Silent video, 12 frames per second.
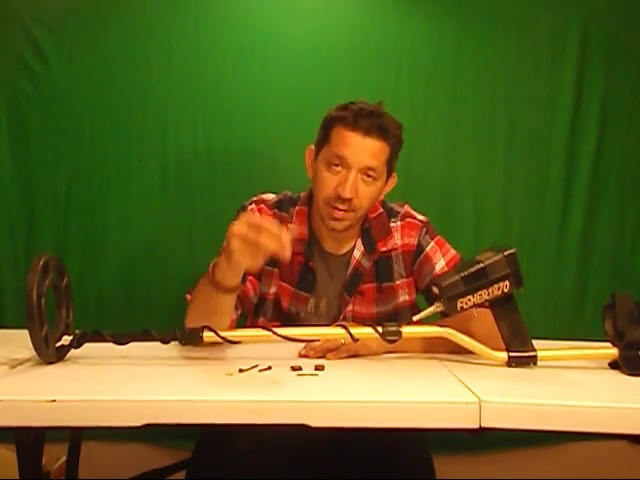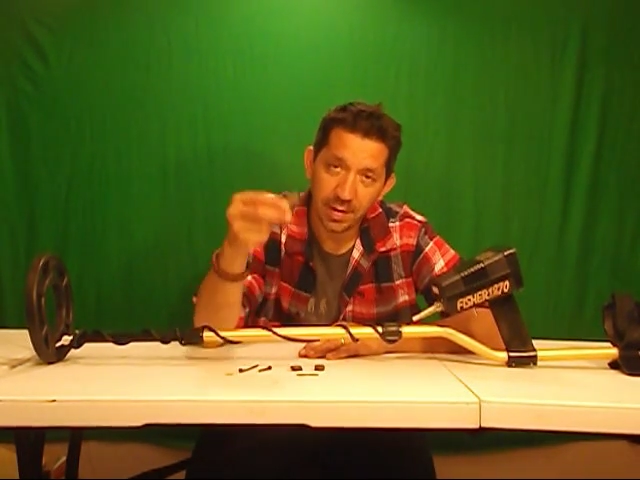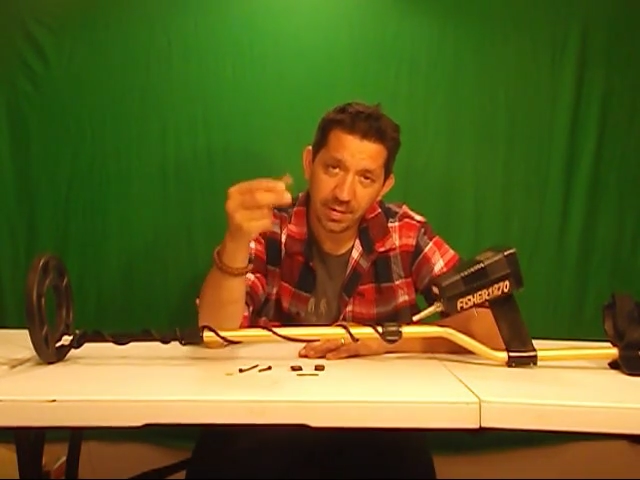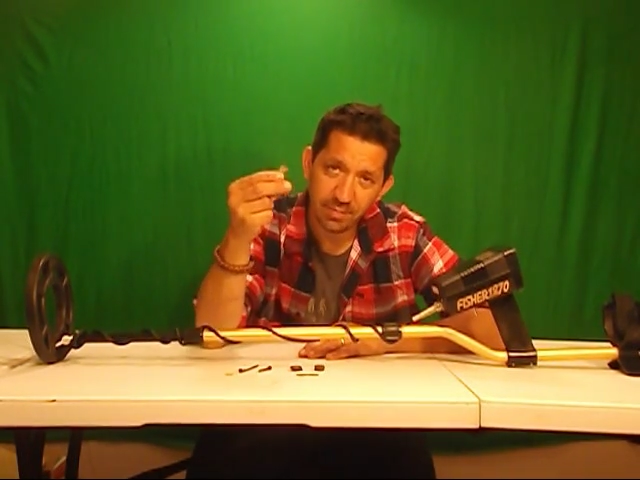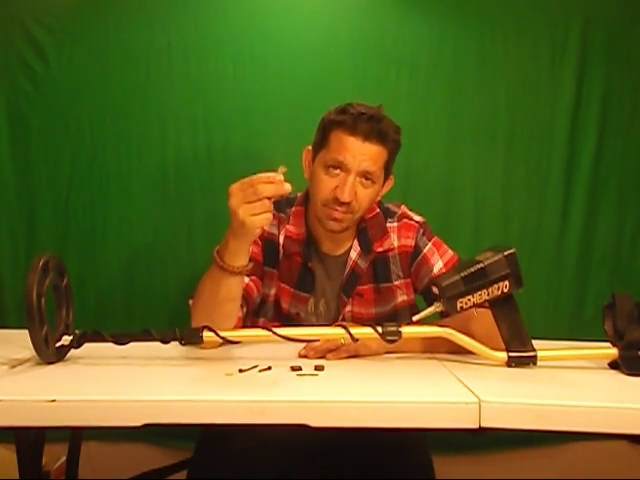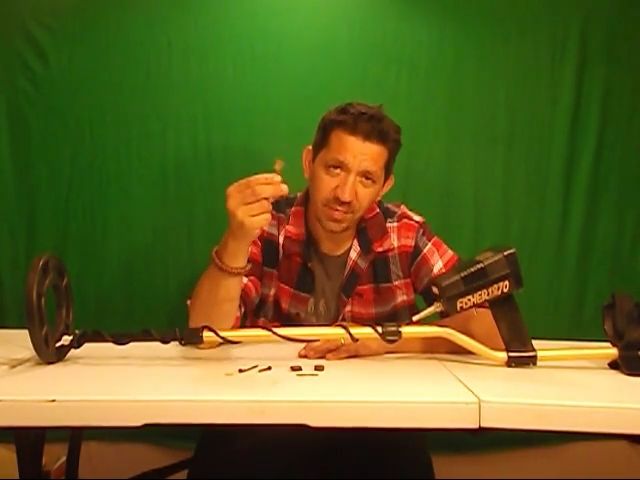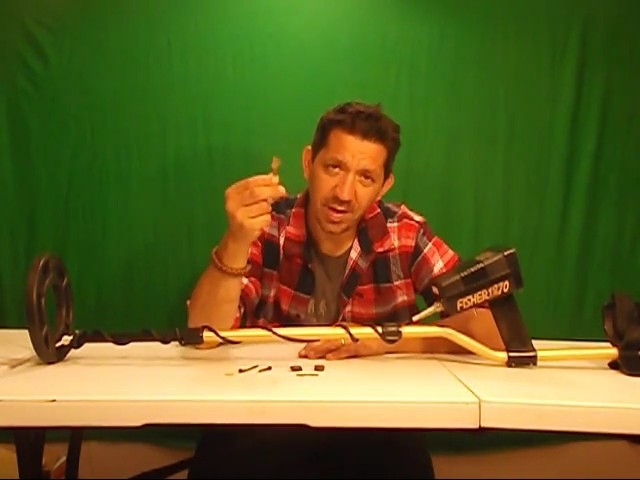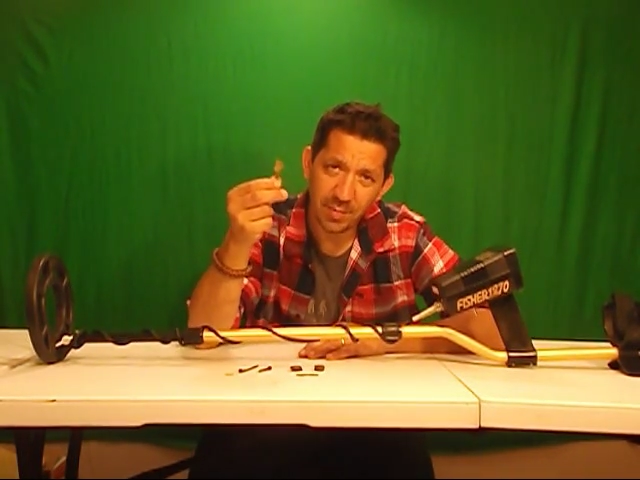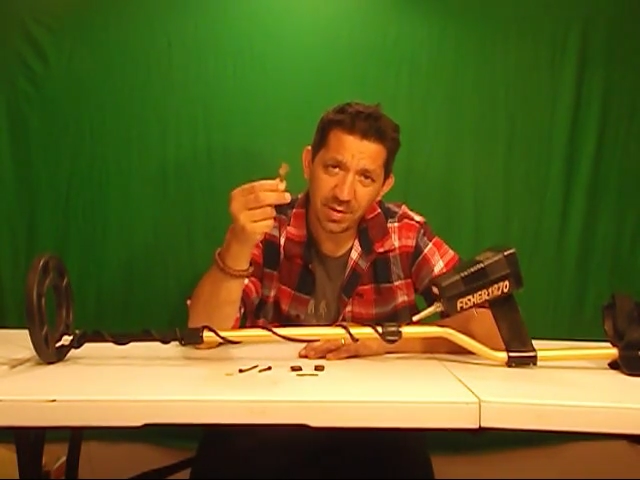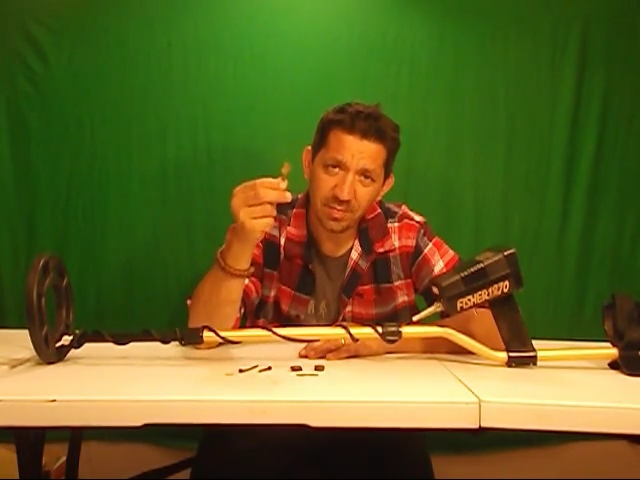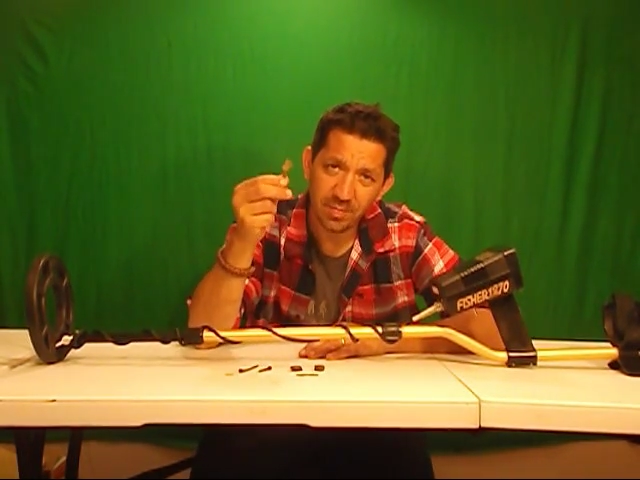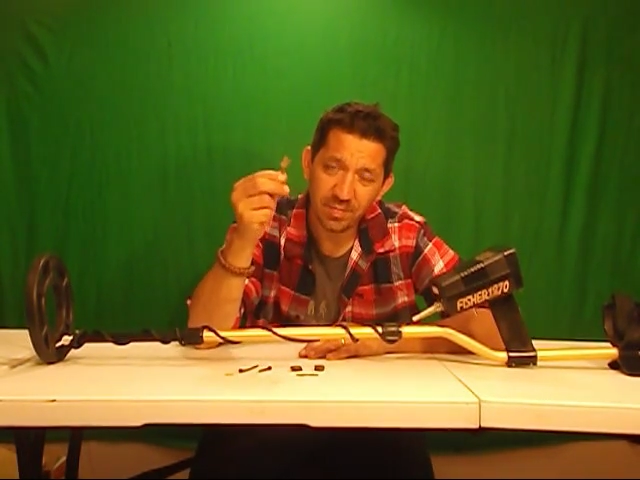And I
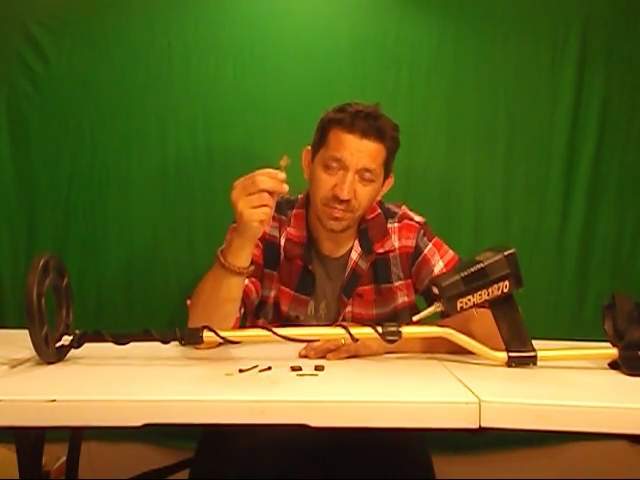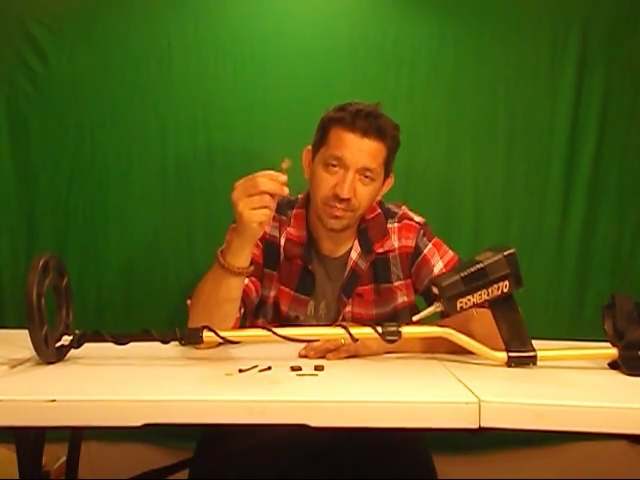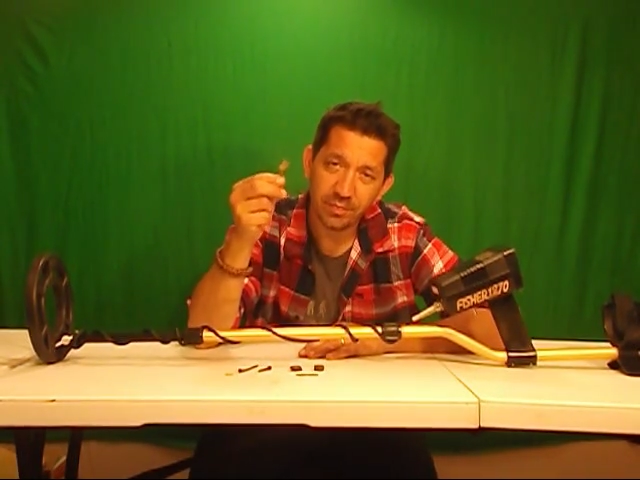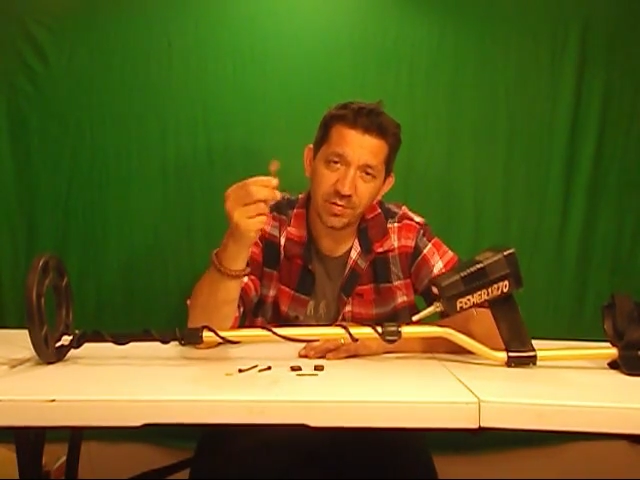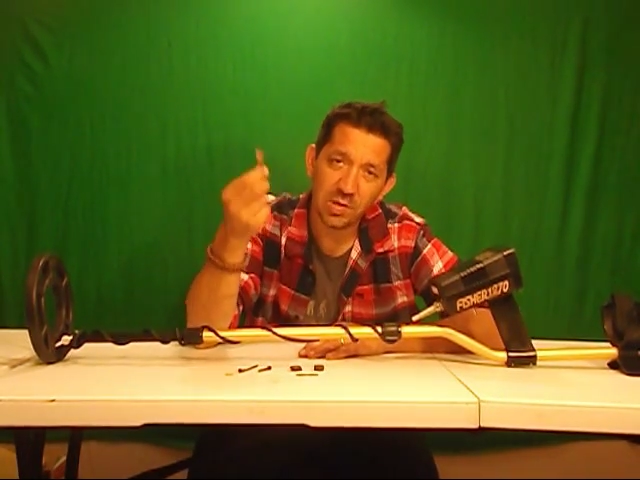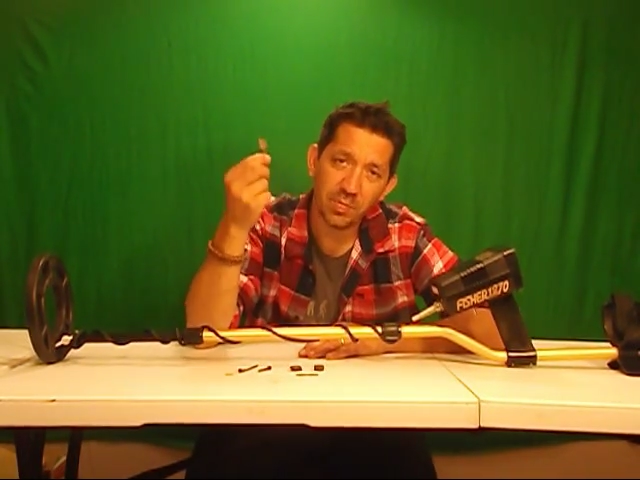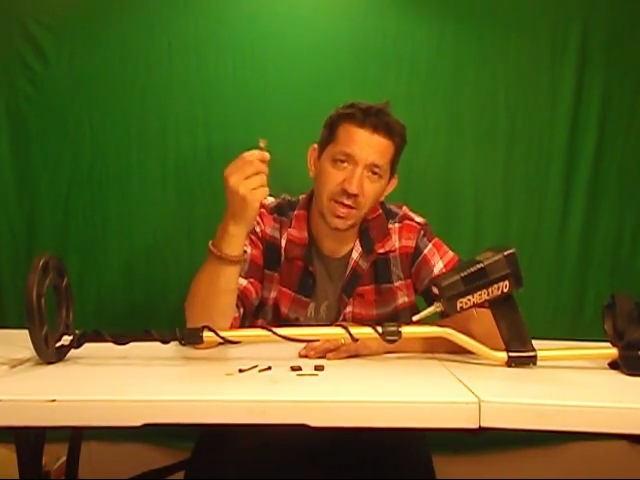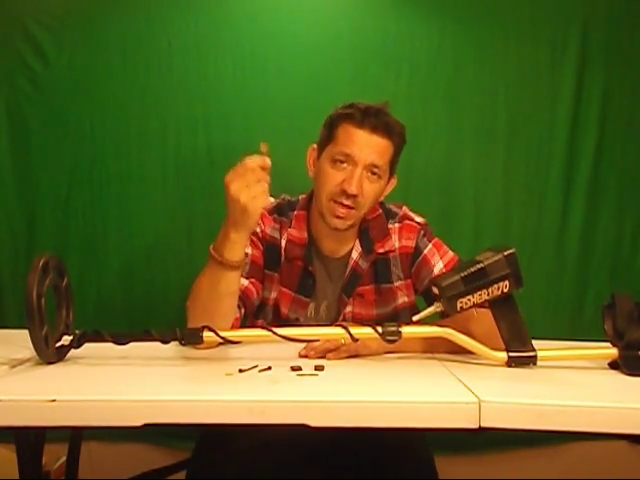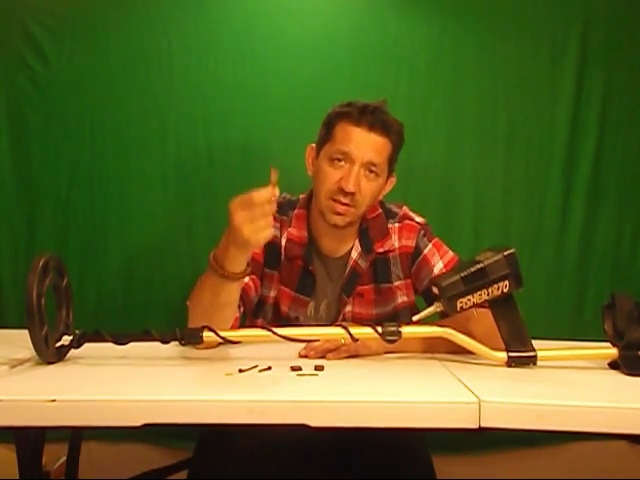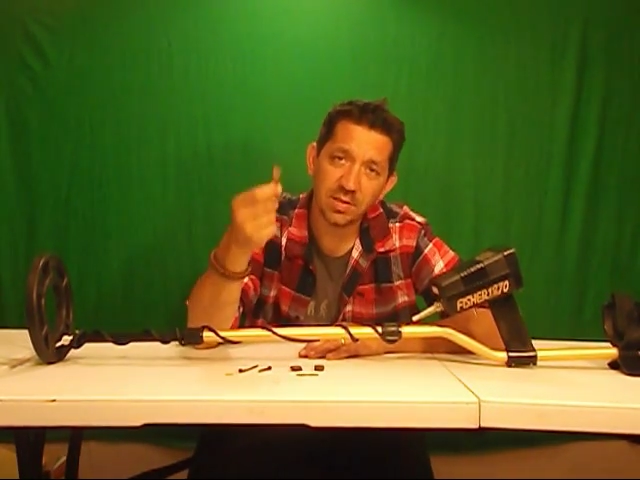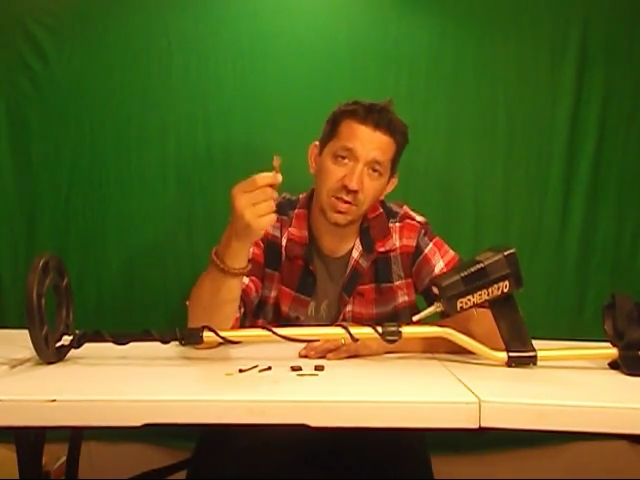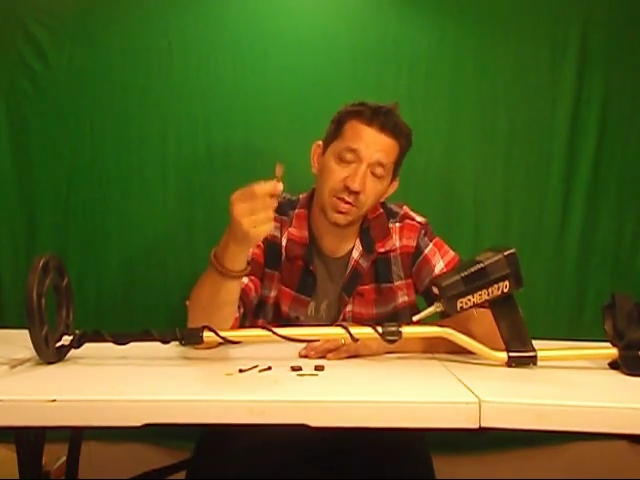mean, some may
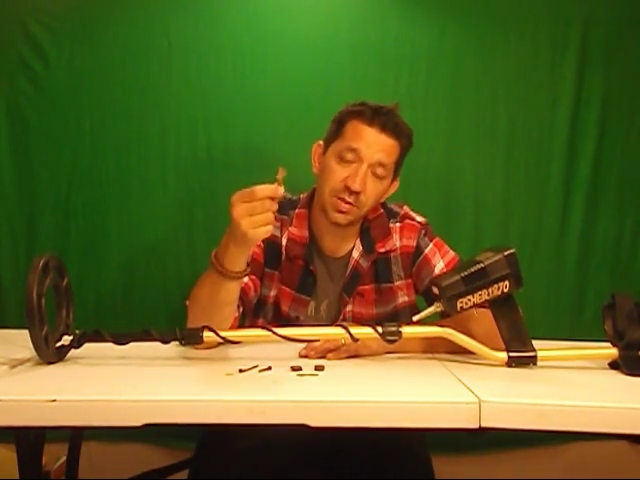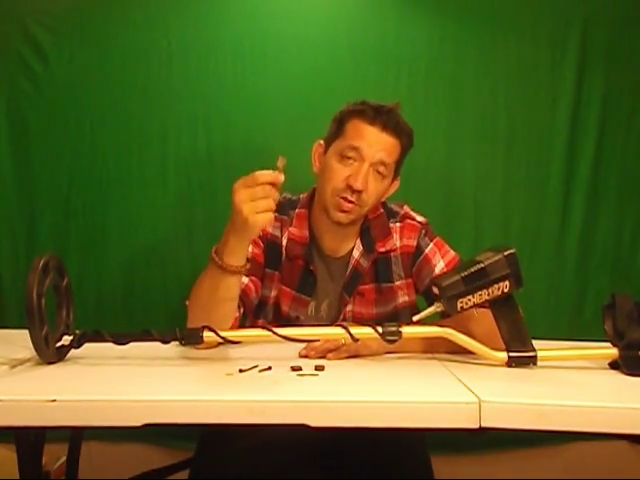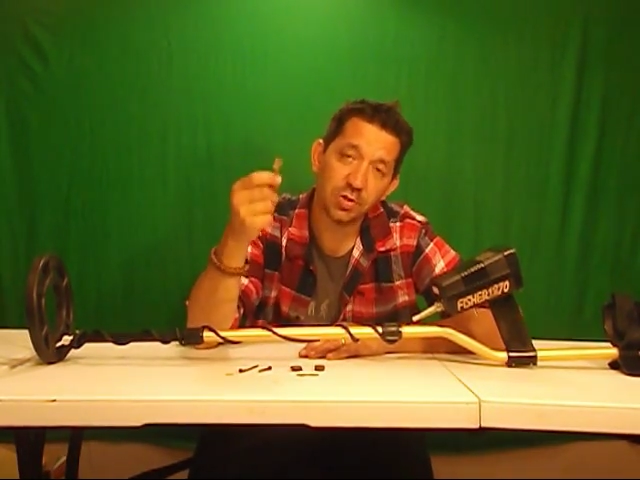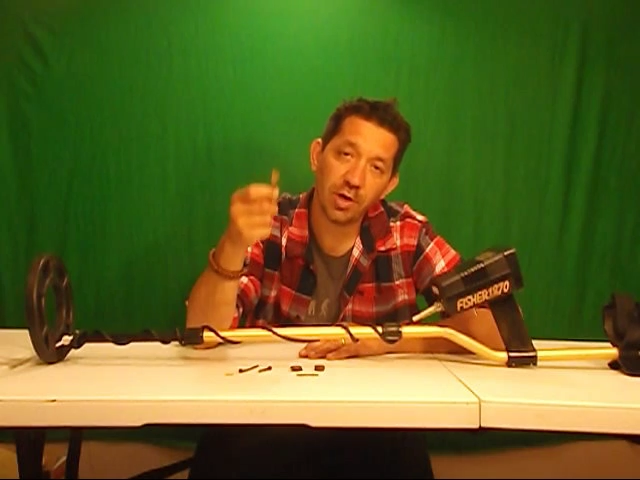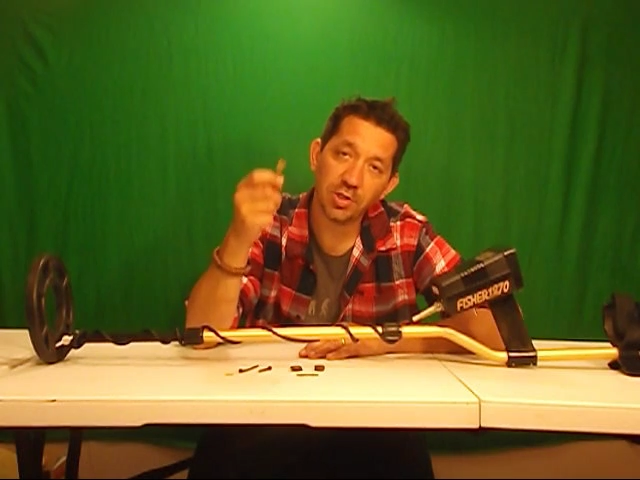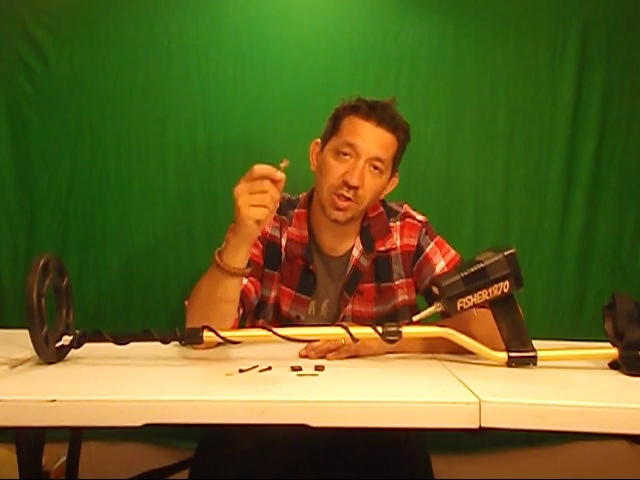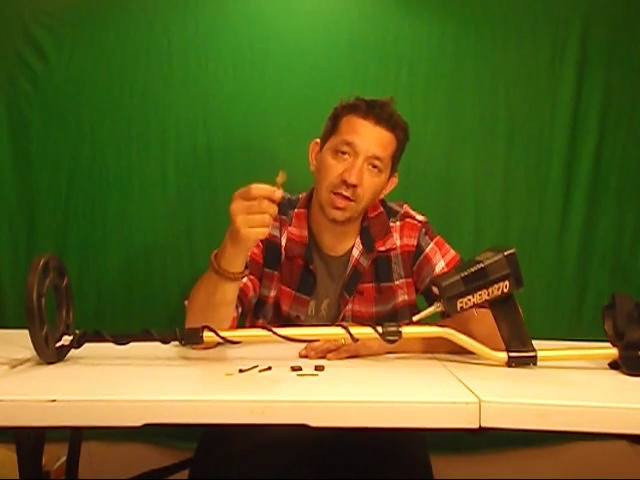consider this trash.